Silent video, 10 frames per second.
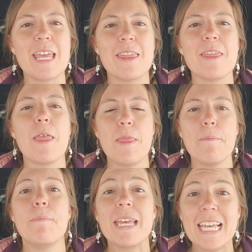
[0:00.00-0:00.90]
in
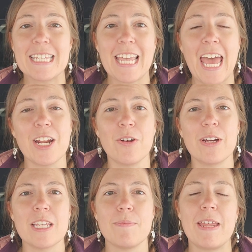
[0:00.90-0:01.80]
the biggest
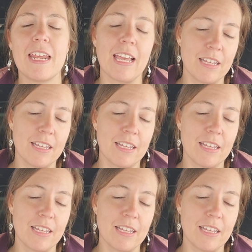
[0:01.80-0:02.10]
category of spending,